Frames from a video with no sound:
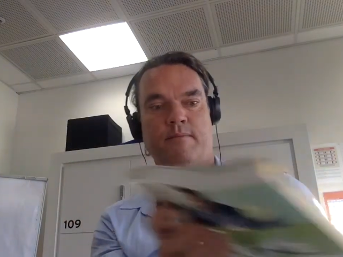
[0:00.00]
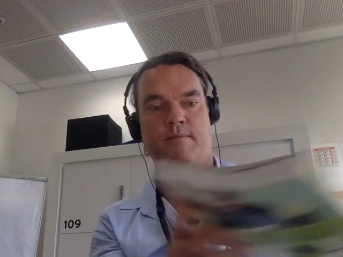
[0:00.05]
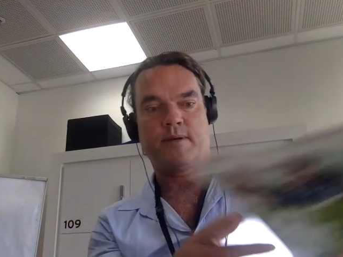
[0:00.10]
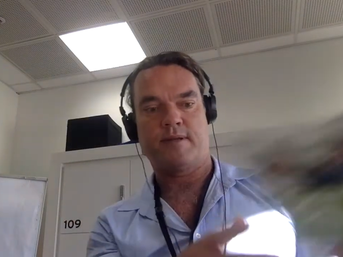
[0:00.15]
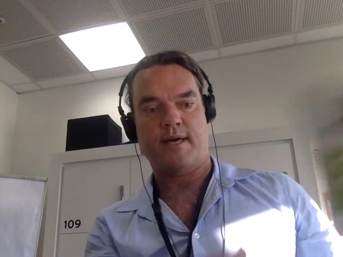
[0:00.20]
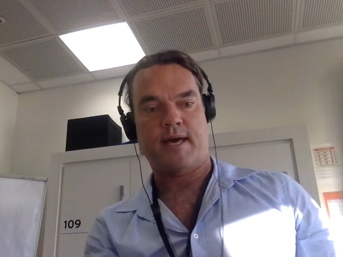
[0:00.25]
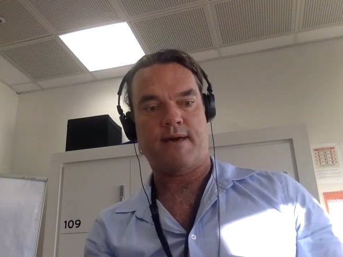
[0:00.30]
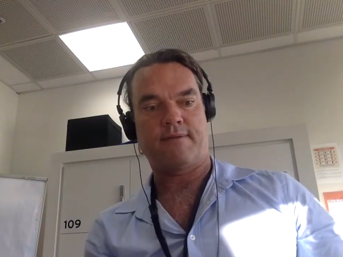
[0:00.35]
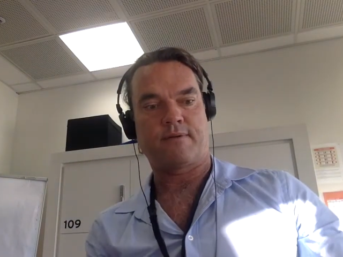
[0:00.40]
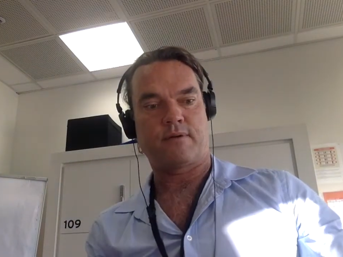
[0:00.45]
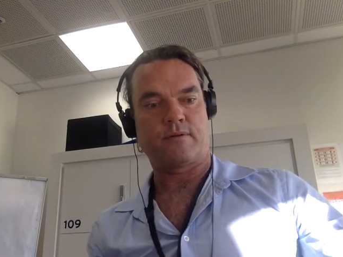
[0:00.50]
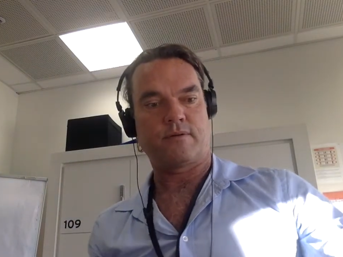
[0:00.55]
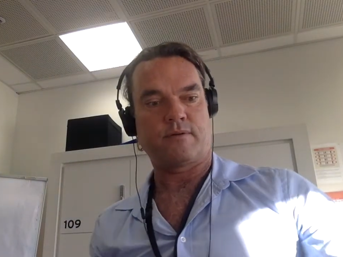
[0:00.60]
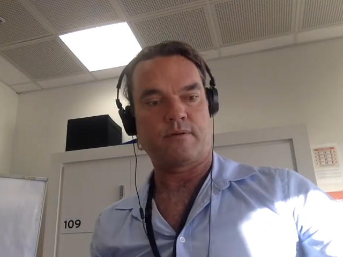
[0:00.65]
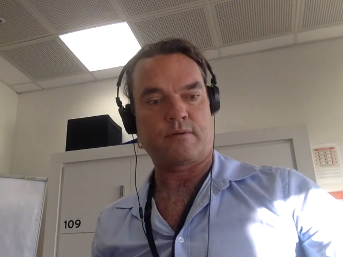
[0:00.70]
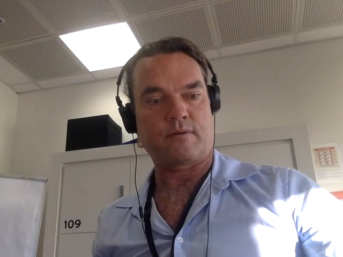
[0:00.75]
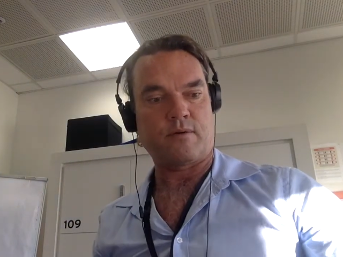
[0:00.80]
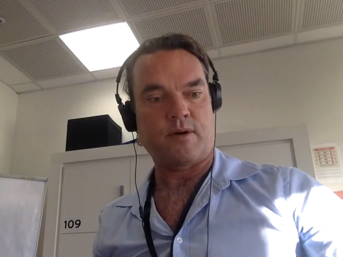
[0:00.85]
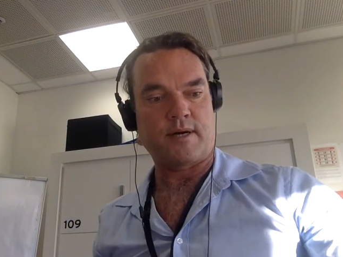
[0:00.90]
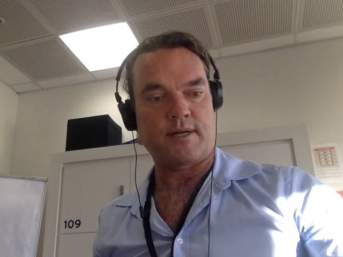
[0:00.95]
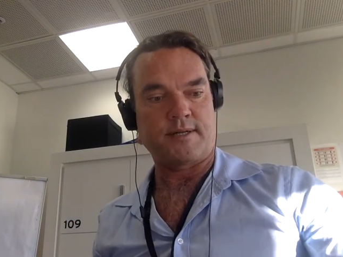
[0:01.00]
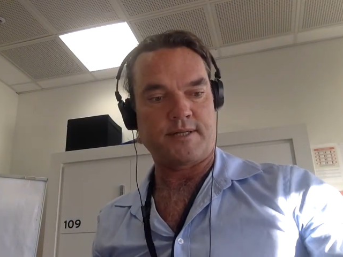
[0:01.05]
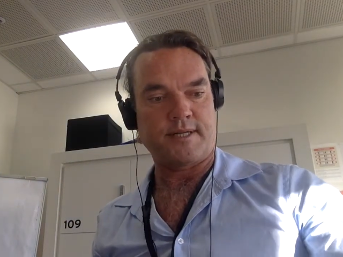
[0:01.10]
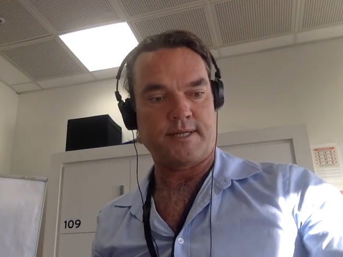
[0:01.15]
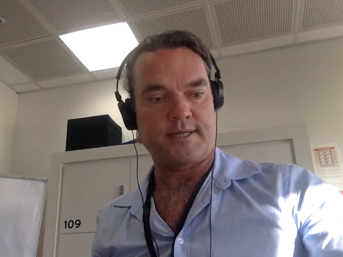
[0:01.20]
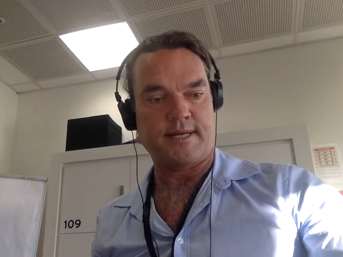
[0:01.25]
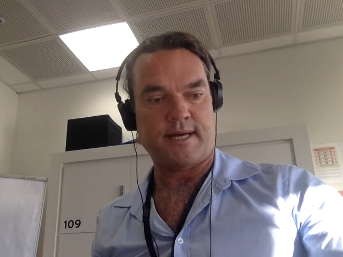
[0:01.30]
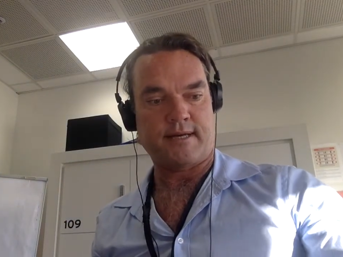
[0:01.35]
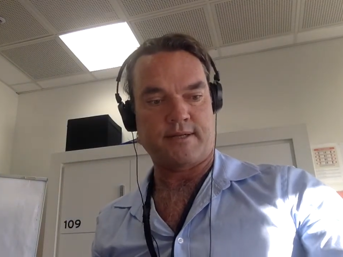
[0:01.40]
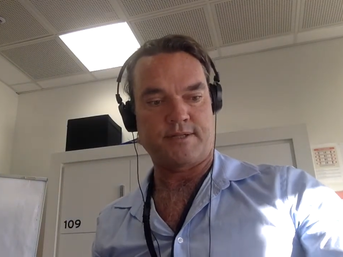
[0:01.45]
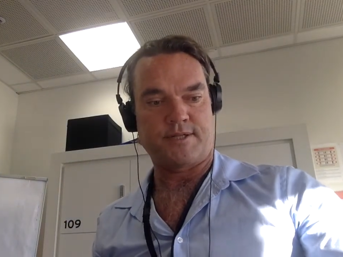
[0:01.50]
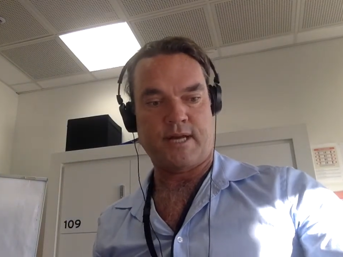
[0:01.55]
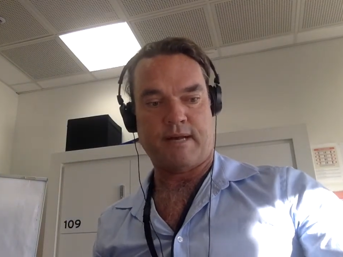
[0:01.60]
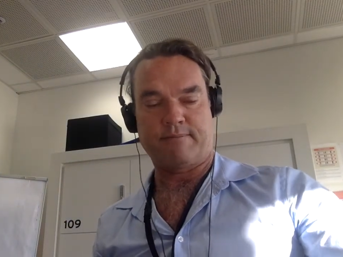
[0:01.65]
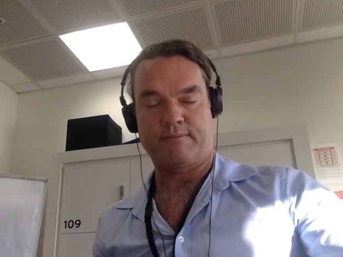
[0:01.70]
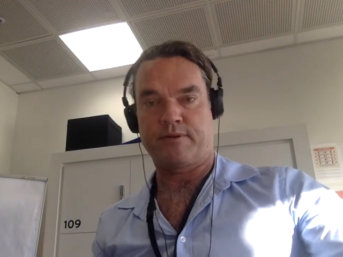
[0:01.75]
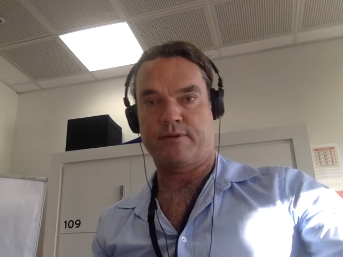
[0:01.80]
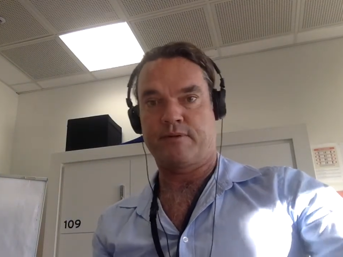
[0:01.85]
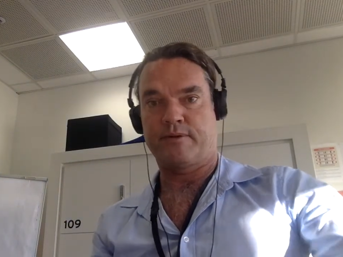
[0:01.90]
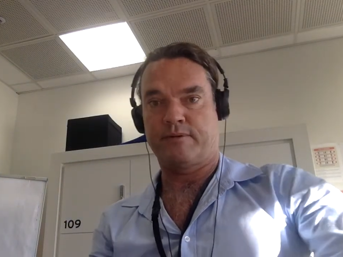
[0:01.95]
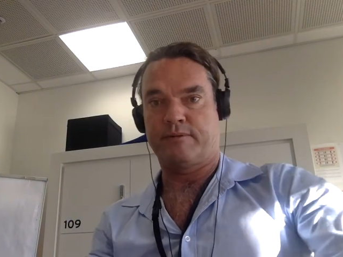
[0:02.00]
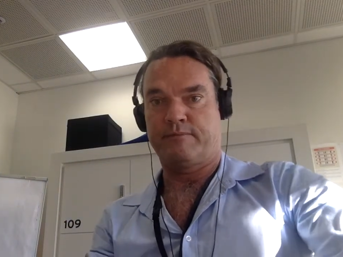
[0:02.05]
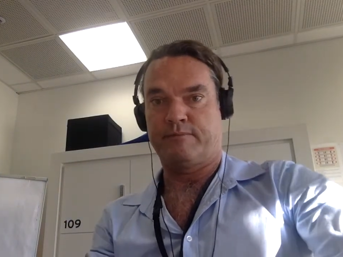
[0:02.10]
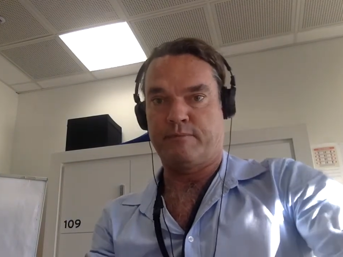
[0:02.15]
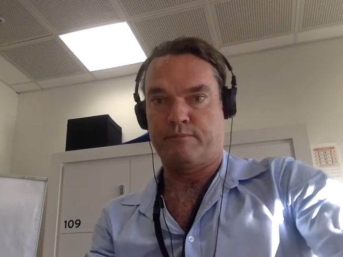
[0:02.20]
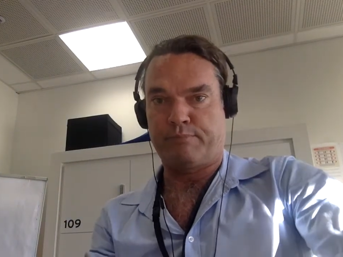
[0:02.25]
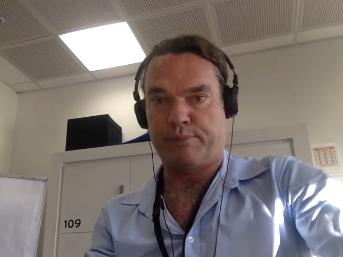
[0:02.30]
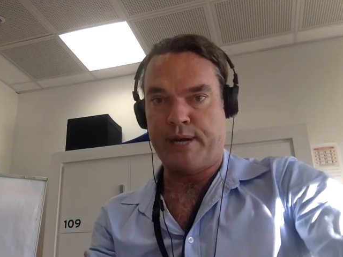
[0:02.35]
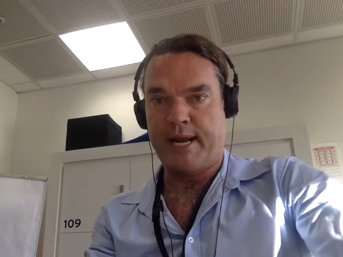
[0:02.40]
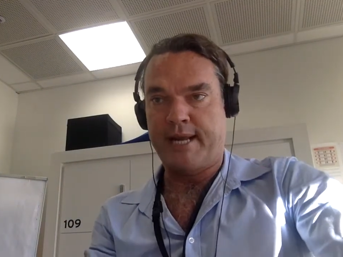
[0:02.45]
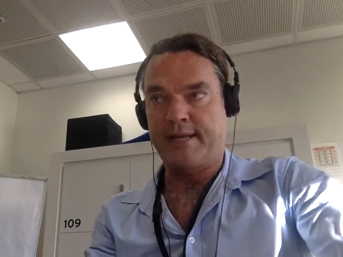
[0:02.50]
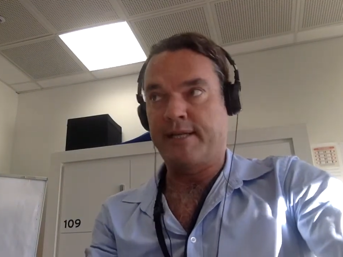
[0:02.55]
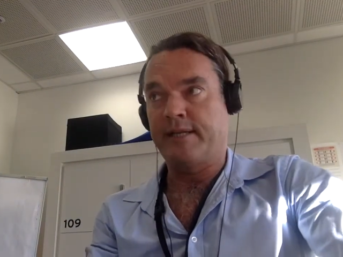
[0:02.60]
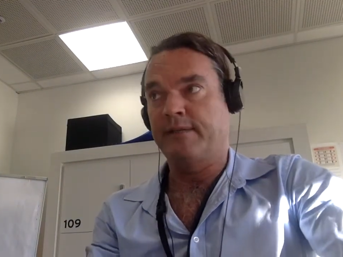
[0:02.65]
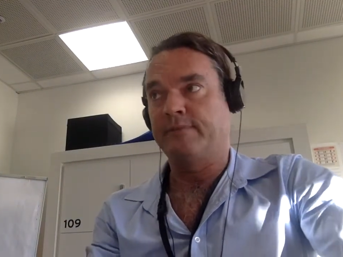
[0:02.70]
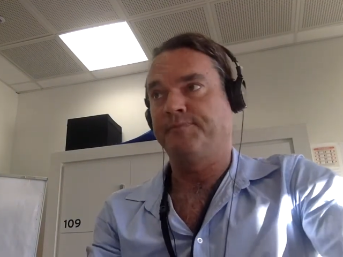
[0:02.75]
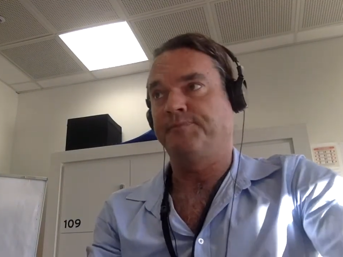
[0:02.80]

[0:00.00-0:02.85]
but they have quite a detailed chapter on branding.